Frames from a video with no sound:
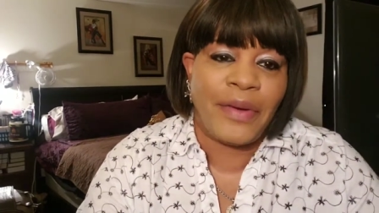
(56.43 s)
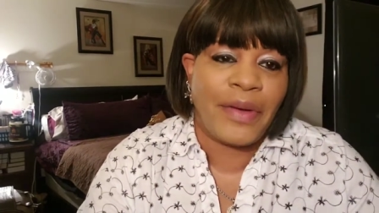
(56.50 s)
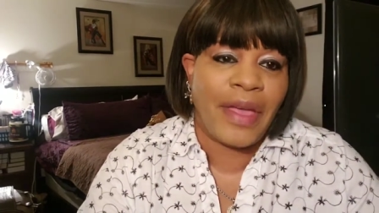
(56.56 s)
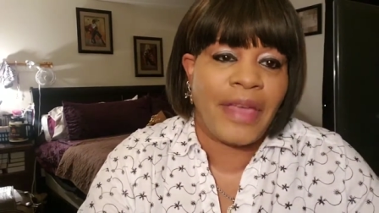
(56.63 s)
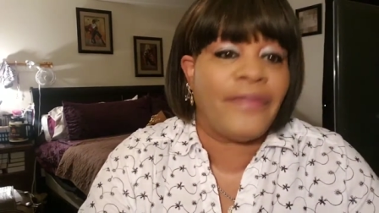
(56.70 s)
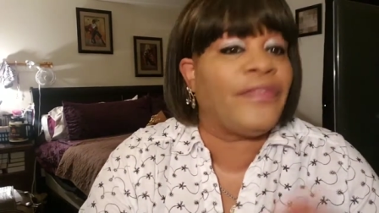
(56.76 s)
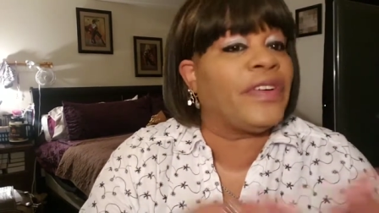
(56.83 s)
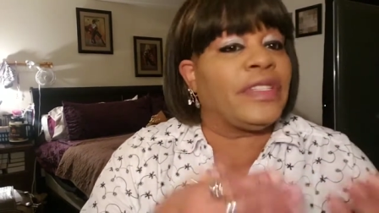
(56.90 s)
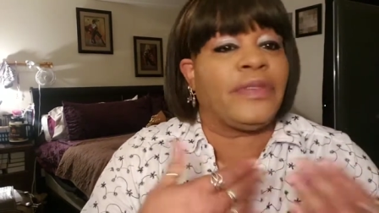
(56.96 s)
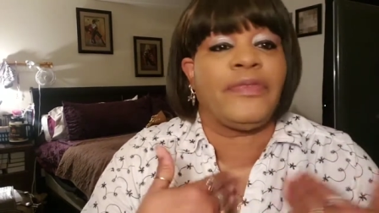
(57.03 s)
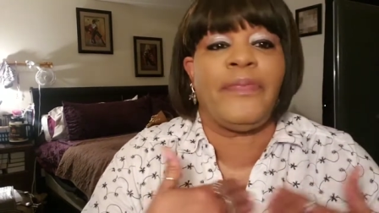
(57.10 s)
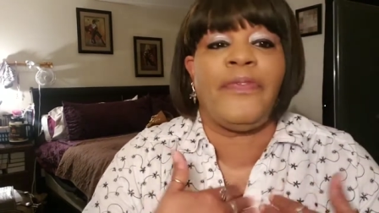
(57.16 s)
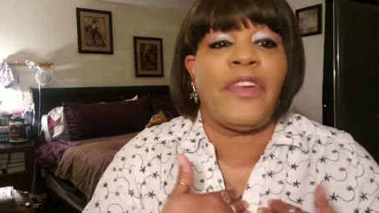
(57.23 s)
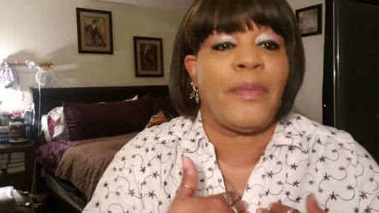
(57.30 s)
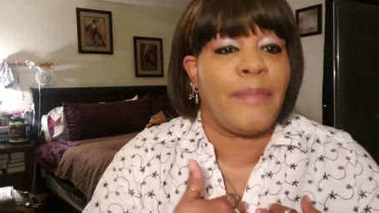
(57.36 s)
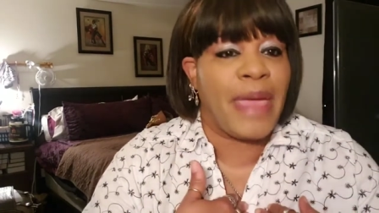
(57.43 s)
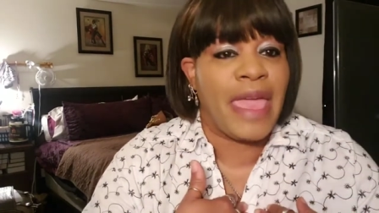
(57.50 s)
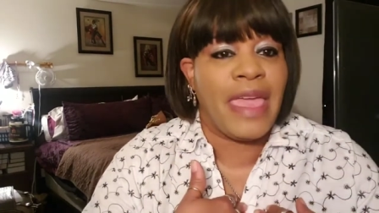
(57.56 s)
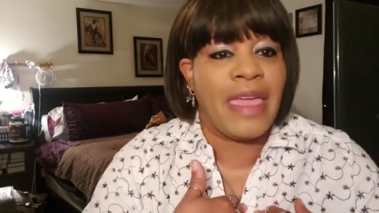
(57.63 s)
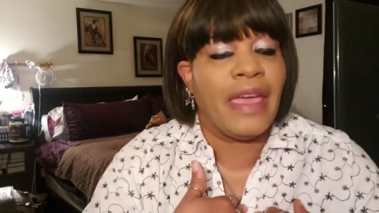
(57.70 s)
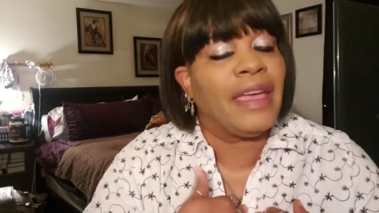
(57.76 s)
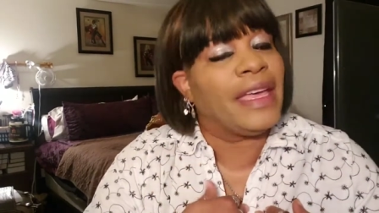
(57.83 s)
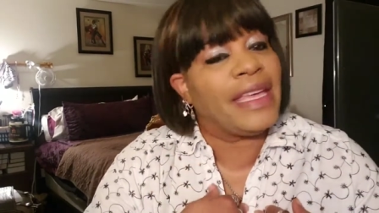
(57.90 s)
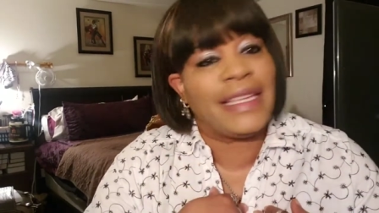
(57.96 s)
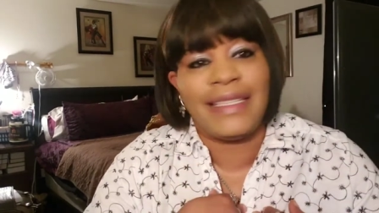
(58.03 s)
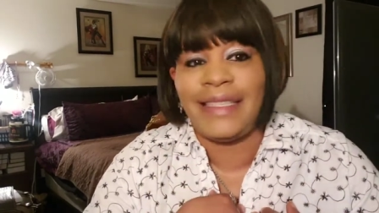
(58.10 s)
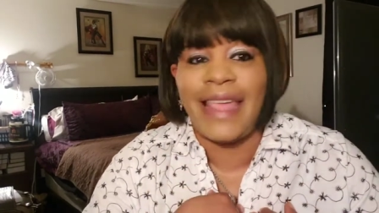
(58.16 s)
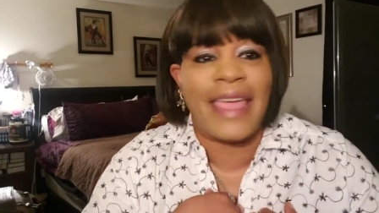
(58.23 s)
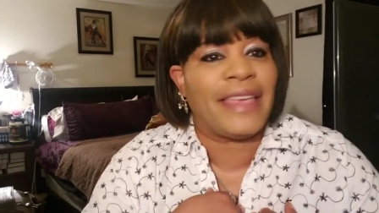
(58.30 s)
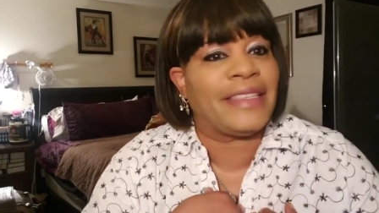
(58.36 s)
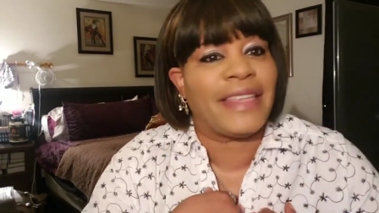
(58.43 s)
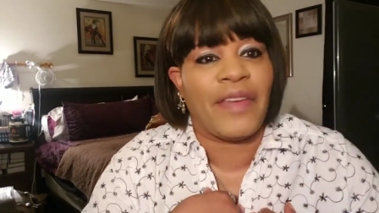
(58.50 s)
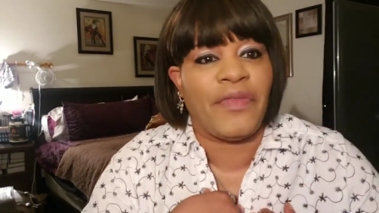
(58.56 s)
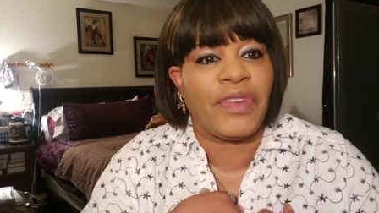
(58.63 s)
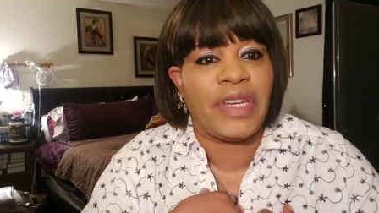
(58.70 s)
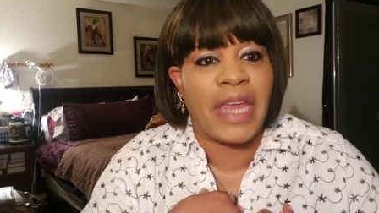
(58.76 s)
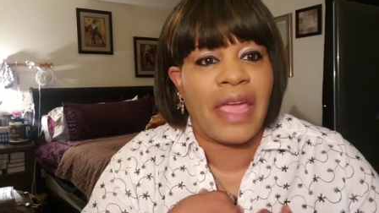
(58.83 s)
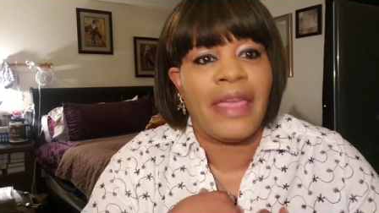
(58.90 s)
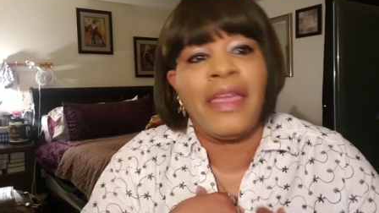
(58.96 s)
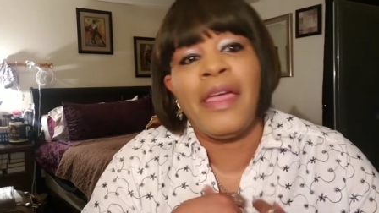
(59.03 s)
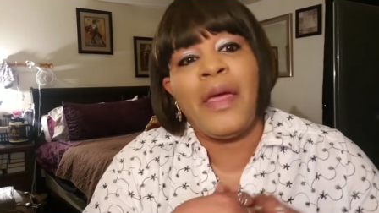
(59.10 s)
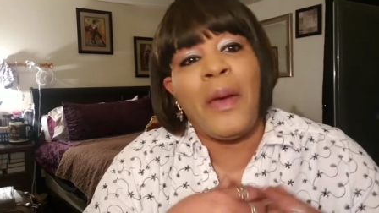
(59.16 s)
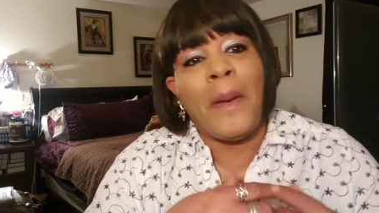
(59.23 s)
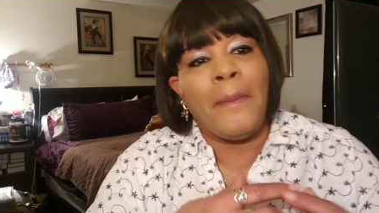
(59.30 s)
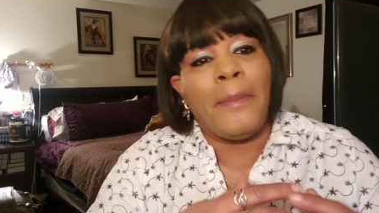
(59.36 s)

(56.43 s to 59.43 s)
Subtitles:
Okay, for me, his day is every day.